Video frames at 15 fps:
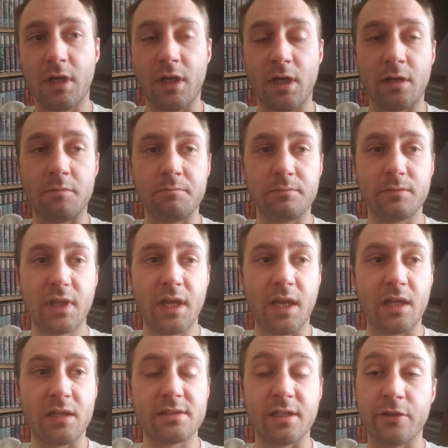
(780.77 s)

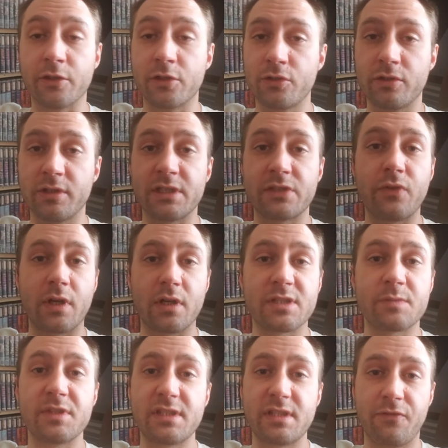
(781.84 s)
And they're doing this
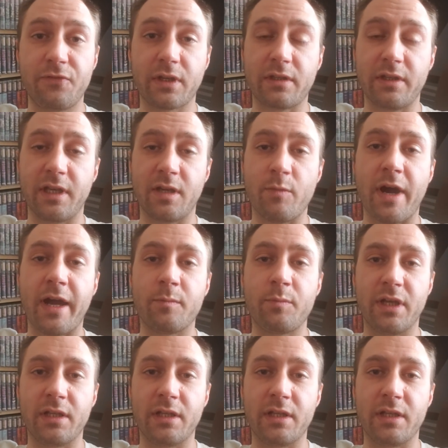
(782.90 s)
very specifically, in my